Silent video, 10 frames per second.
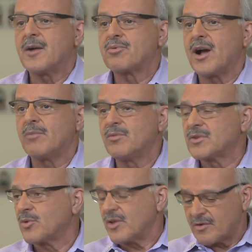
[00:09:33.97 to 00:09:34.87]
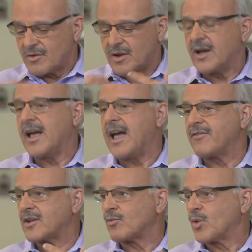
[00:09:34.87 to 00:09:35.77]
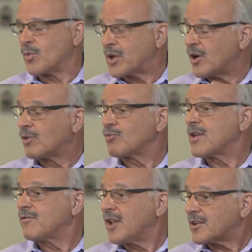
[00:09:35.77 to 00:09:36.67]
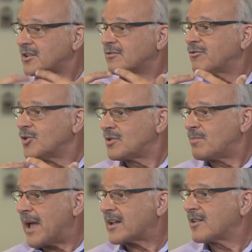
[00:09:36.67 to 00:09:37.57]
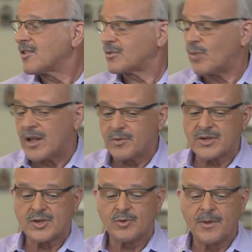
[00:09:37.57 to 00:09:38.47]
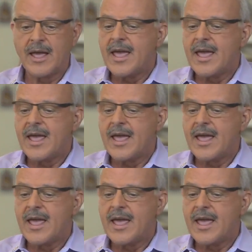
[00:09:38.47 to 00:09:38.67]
problems where they're having what we call reflux of foods back into the swallowing tube.